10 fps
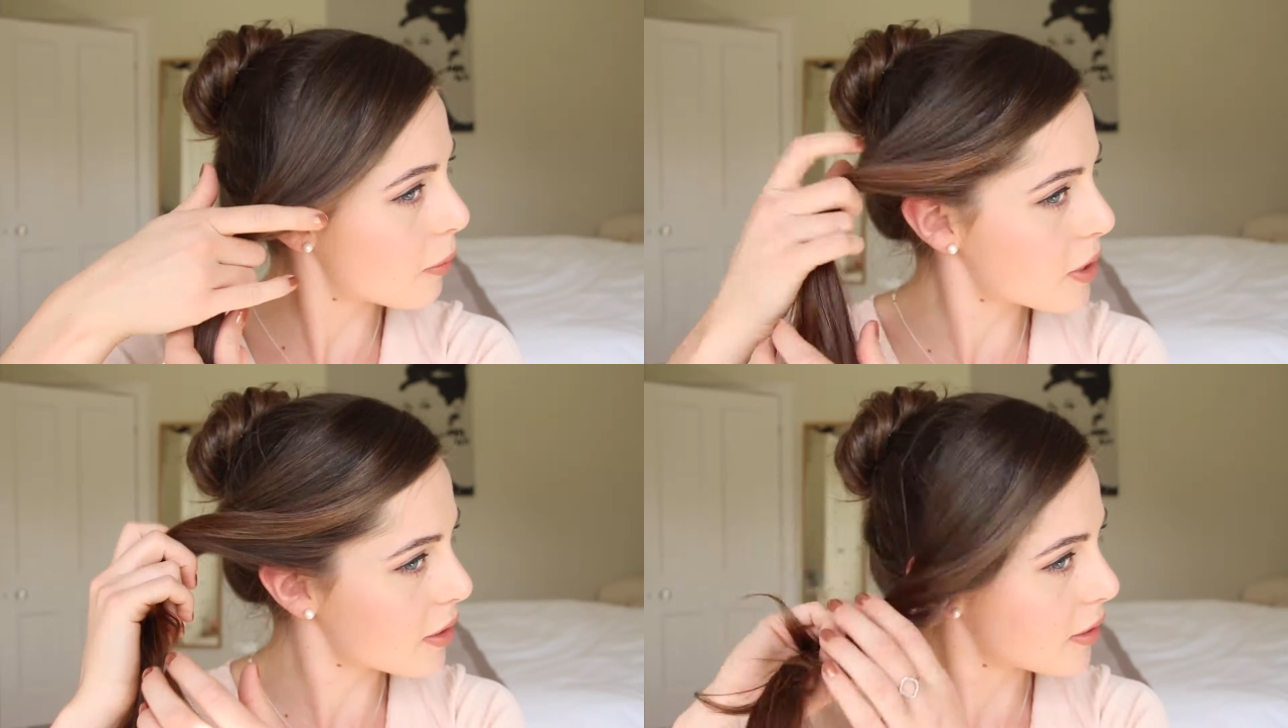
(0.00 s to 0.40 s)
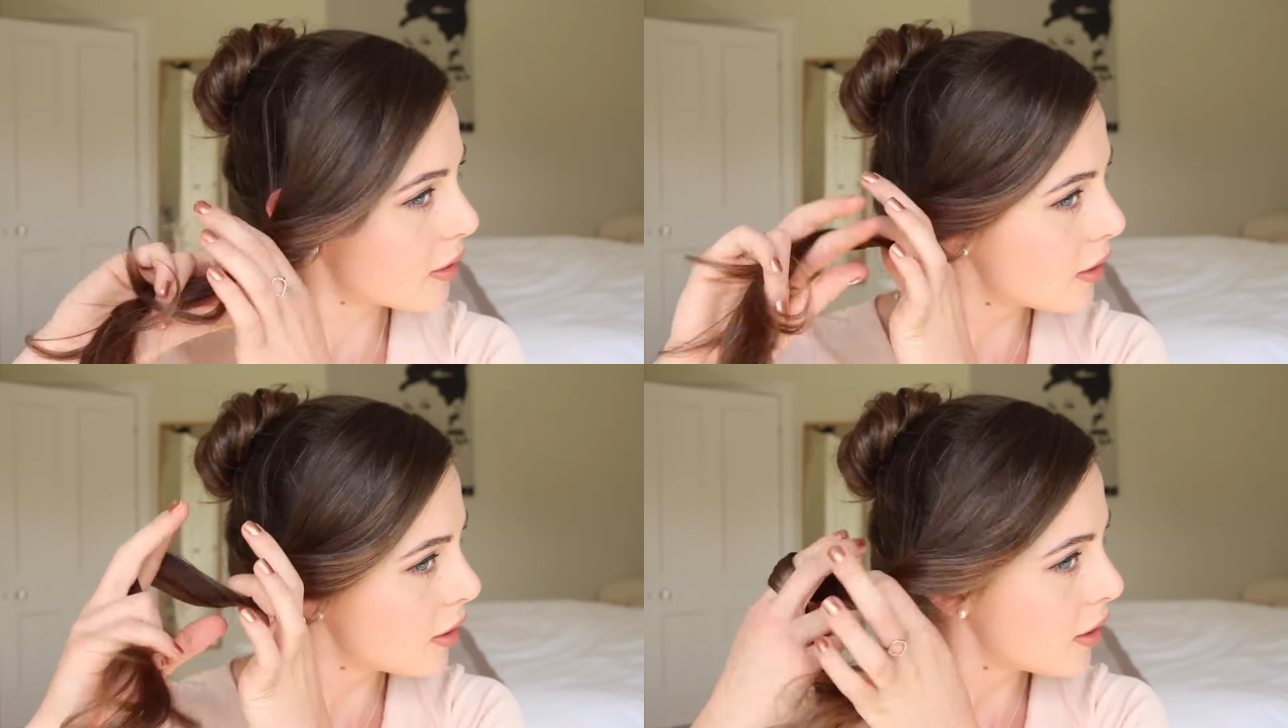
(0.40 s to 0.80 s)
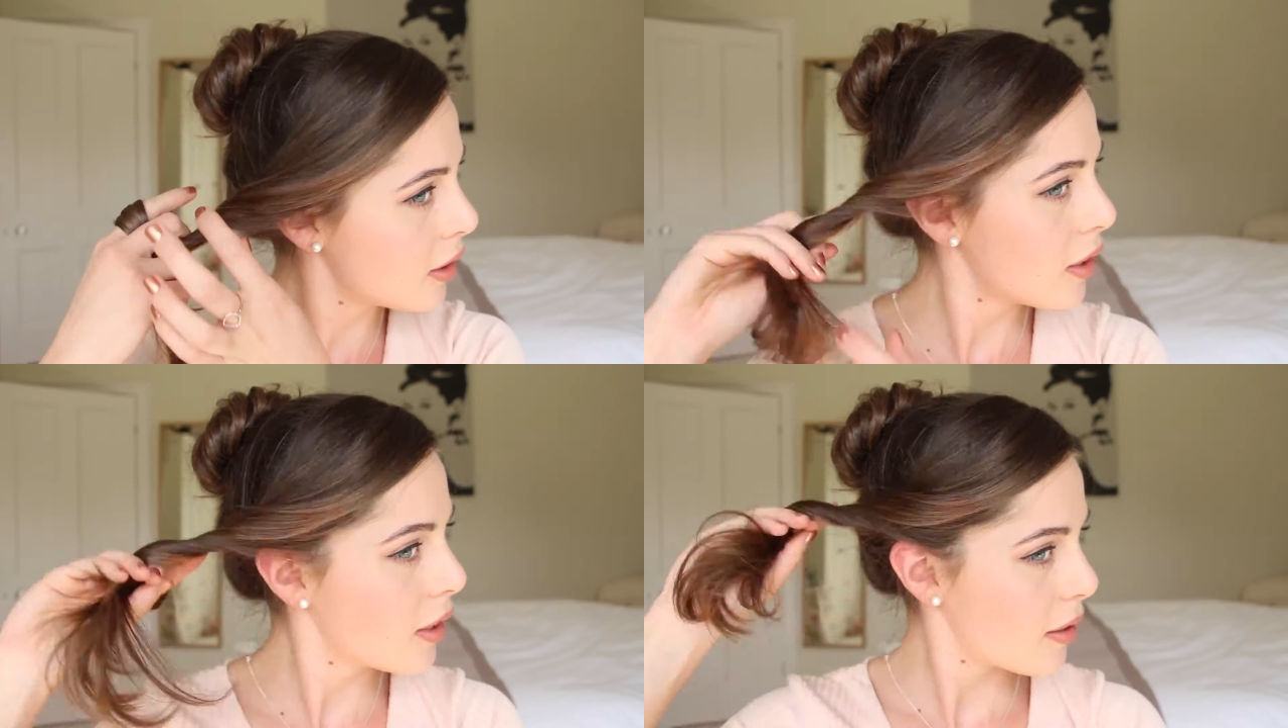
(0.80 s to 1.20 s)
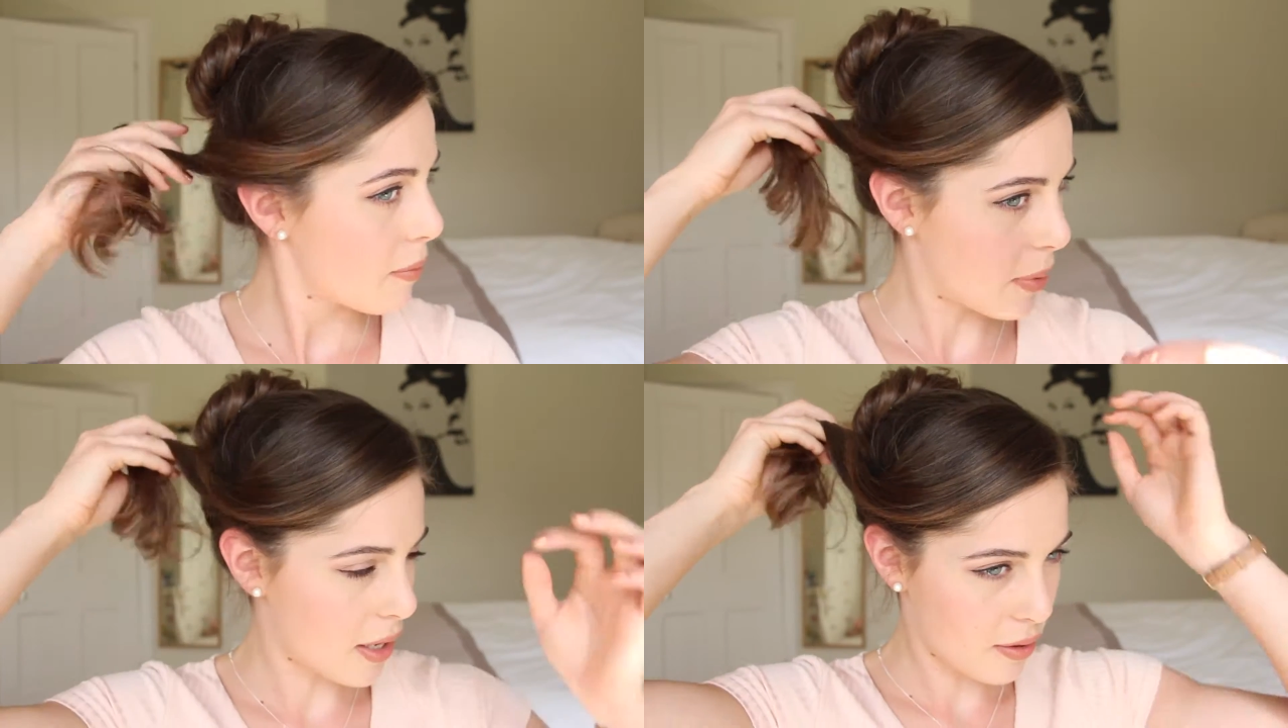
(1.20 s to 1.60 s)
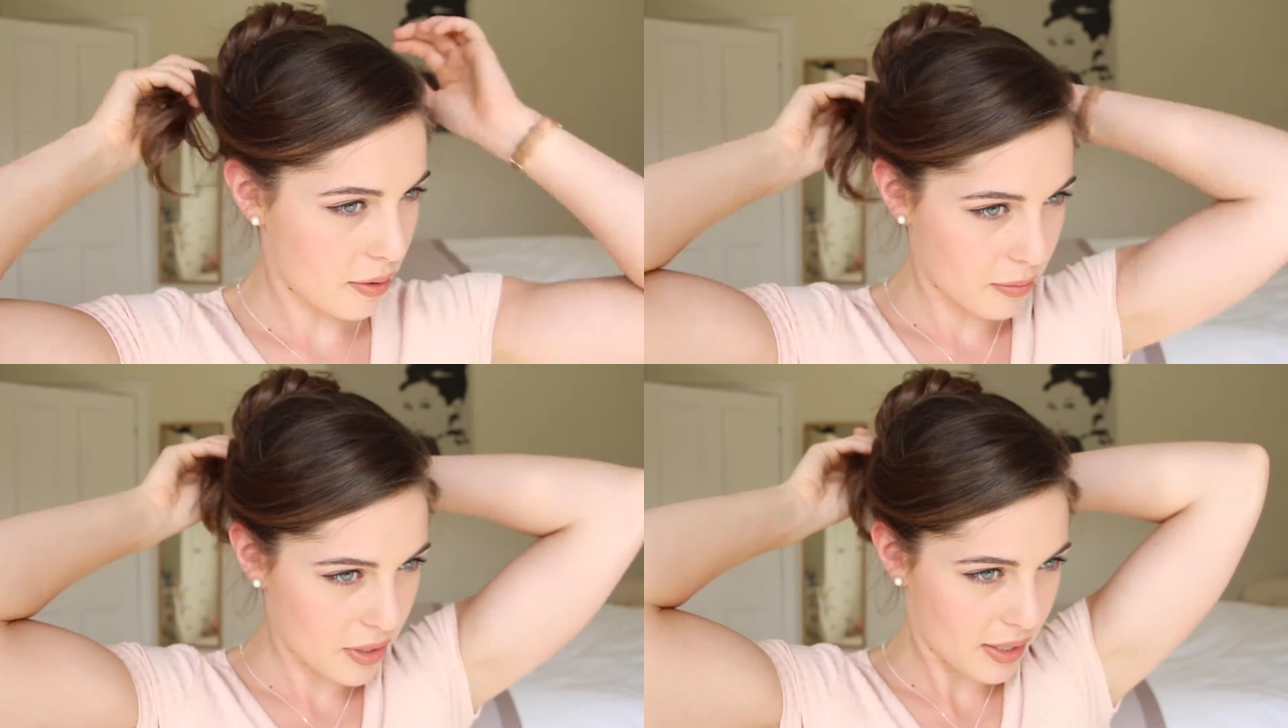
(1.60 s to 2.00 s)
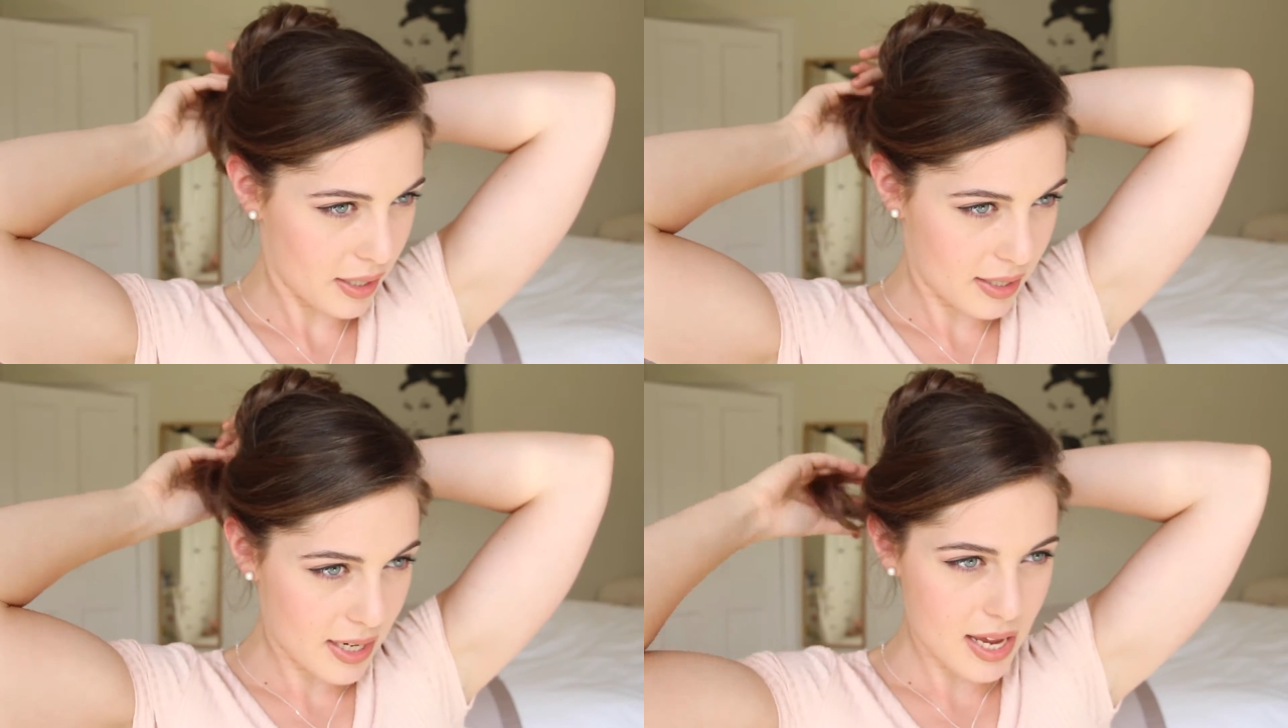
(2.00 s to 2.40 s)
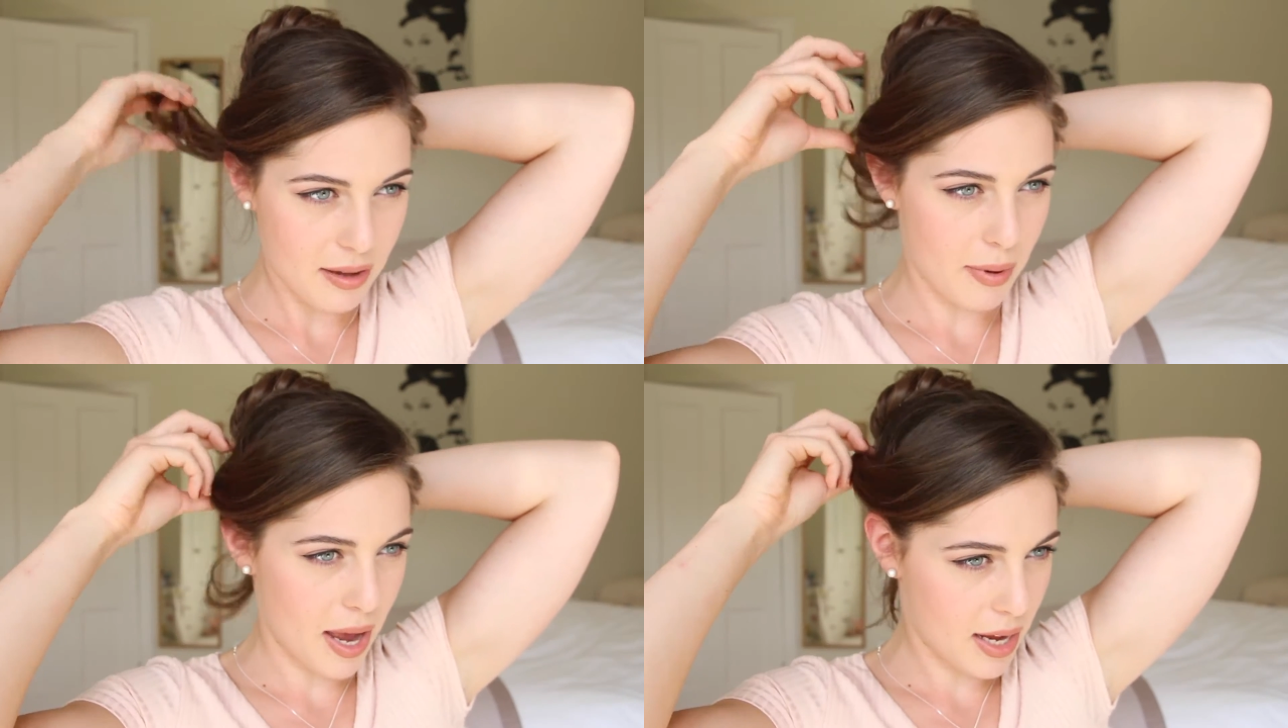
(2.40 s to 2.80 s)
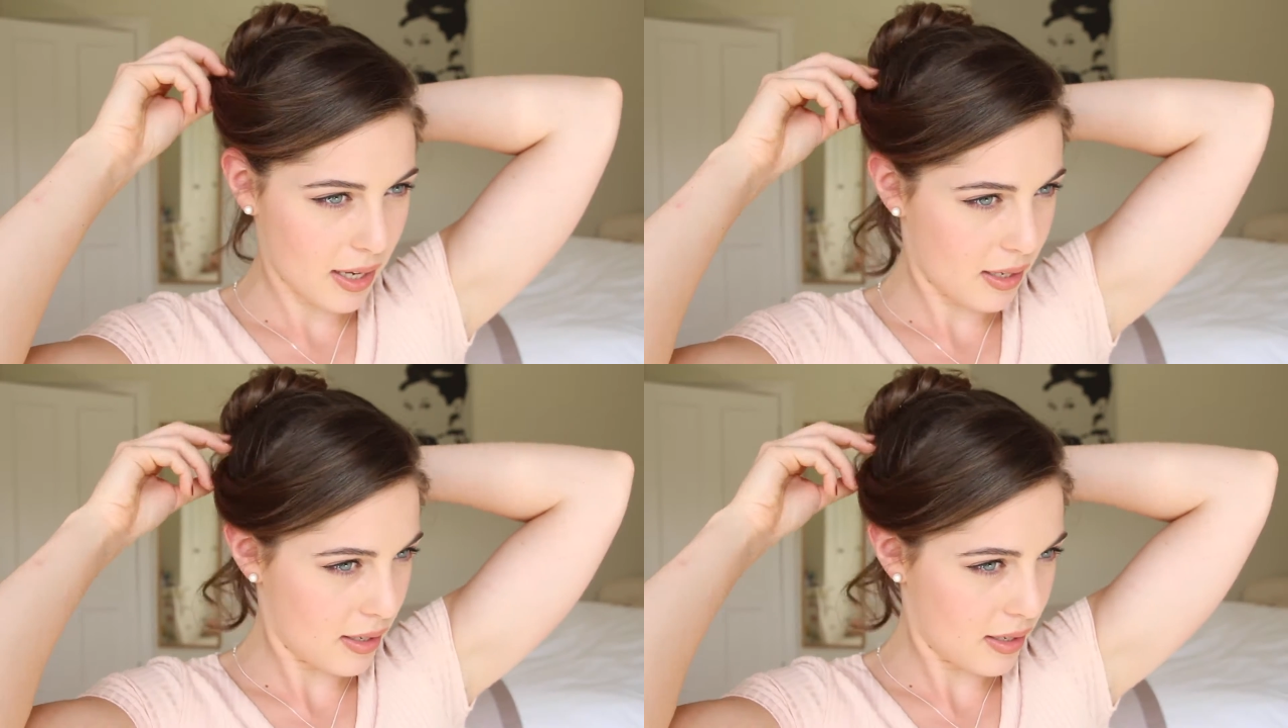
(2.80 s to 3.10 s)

optional, but I'm just going to take it back